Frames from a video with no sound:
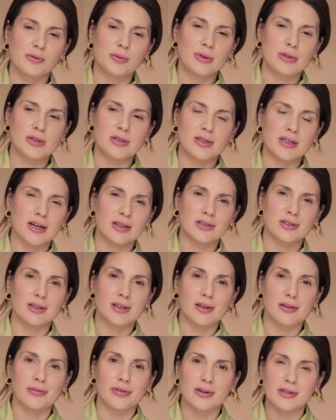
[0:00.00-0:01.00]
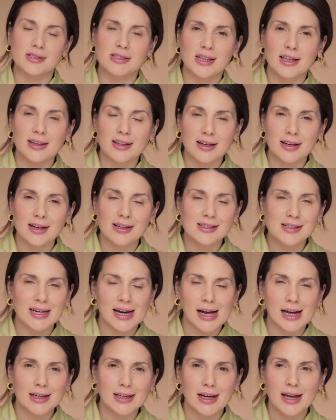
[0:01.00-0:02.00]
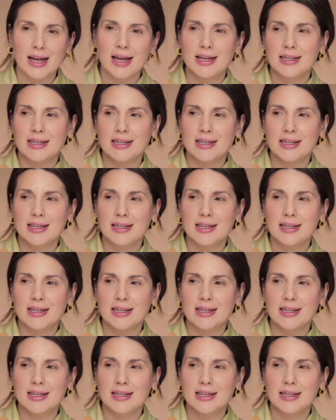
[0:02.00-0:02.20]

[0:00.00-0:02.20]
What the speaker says: which is actually the first thing that gets tanned,